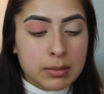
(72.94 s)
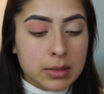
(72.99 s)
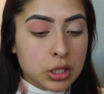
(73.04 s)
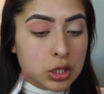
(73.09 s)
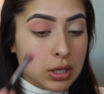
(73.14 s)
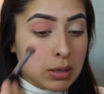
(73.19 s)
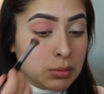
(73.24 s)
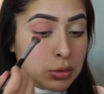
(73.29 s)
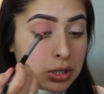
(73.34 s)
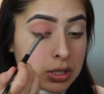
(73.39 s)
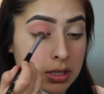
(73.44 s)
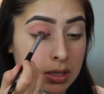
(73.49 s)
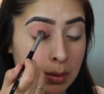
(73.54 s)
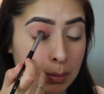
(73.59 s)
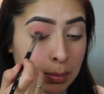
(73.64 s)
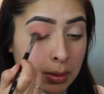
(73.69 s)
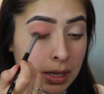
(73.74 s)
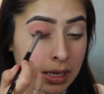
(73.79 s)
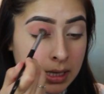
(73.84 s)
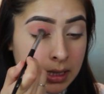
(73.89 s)
much I'm just
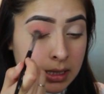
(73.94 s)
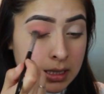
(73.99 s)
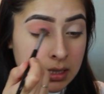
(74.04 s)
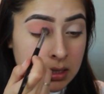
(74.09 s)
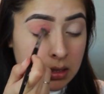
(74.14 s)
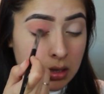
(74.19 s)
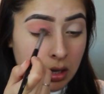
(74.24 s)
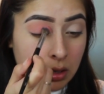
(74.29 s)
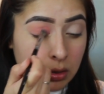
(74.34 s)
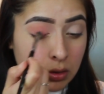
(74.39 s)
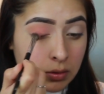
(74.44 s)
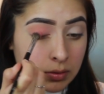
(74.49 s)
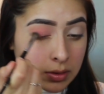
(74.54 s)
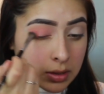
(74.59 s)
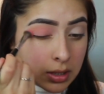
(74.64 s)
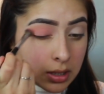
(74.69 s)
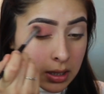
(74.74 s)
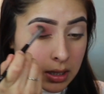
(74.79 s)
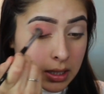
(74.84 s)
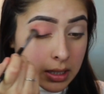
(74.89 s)
applying this all over
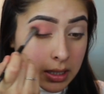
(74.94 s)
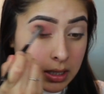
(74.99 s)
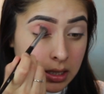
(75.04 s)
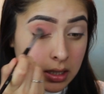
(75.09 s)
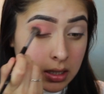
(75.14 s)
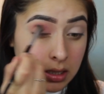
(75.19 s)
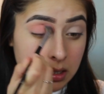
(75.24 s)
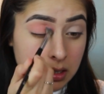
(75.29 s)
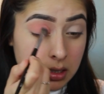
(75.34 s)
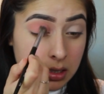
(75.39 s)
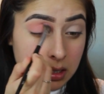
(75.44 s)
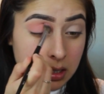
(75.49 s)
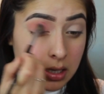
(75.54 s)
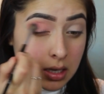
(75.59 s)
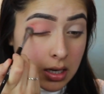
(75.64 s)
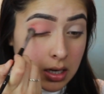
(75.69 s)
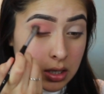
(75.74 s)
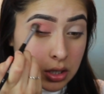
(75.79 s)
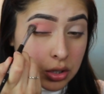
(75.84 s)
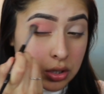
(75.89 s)
the lid,
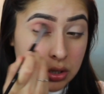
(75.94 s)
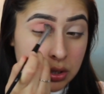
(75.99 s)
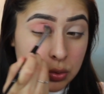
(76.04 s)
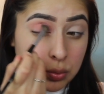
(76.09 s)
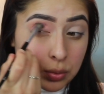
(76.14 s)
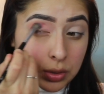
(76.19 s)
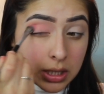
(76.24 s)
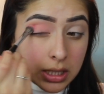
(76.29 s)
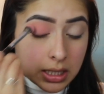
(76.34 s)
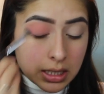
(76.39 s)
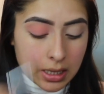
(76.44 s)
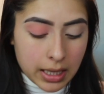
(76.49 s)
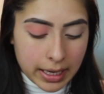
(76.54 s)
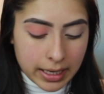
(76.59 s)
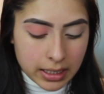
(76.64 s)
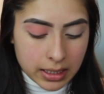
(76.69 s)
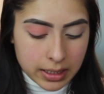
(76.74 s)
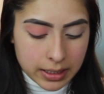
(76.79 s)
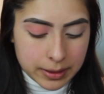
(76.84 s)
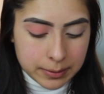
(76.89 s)
just really
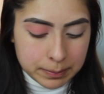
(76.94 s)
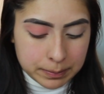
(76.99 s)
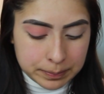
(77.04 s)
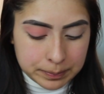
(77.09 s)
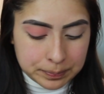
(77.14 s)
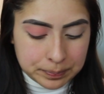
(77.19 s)
lightly.